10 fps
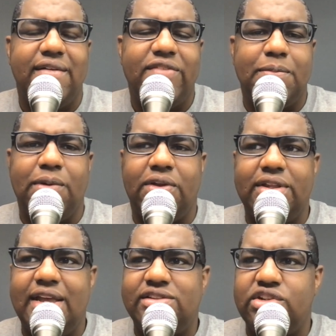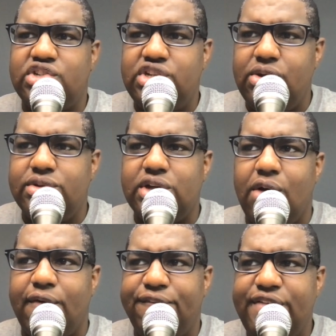the Brooklyn Nets to shoot
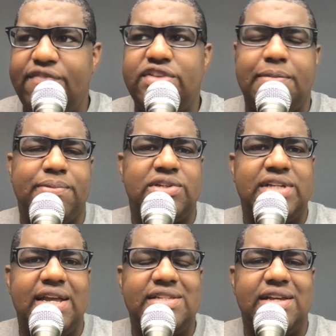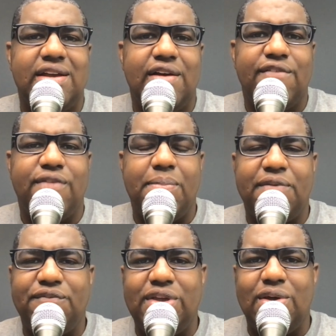over 50% from the
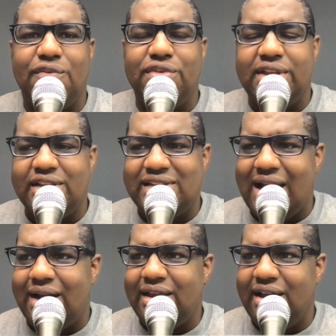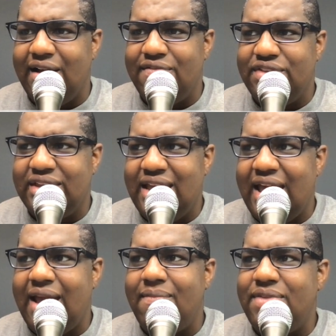field for the entirety of the game.